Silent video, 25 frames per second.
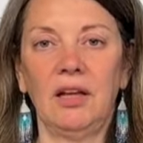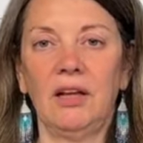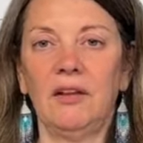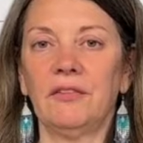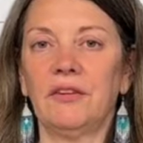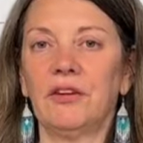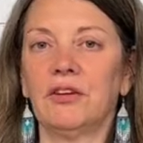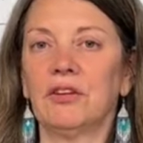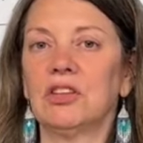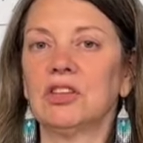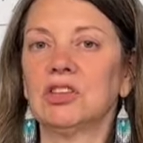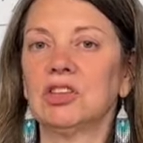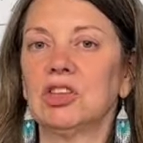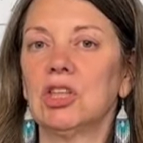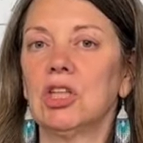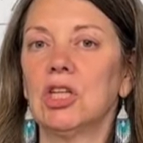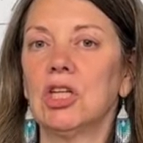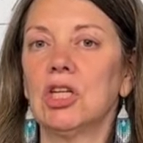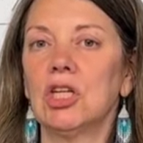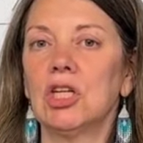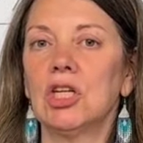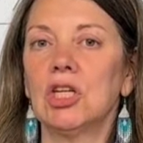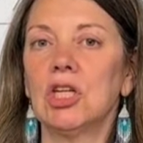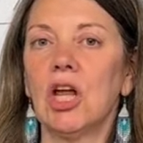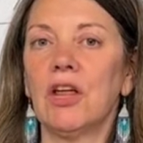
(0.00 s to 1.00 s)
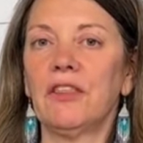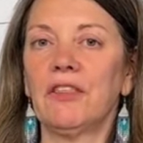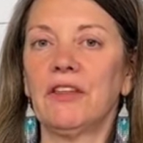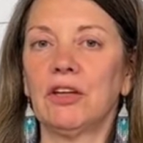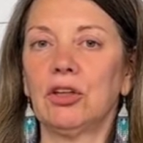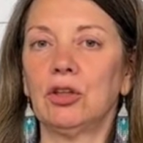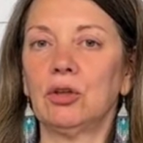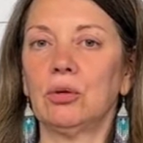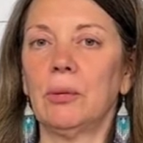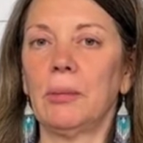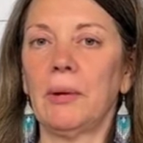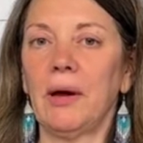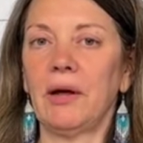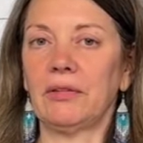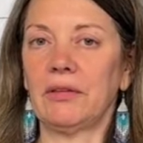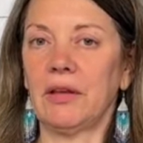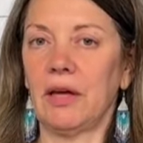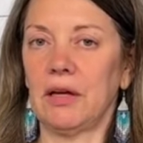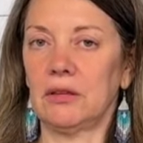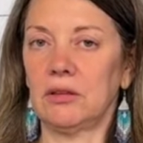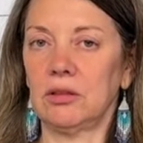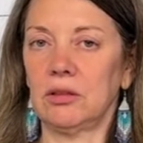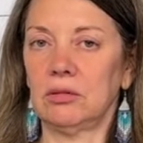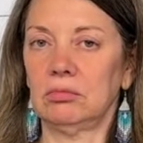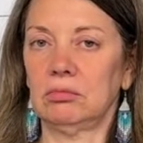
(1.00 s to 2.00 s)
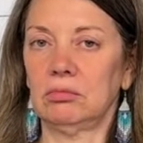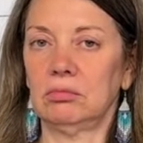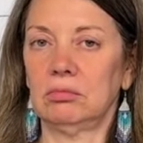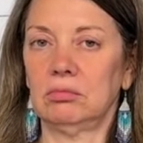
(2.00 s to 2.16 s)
There is nothing new about that.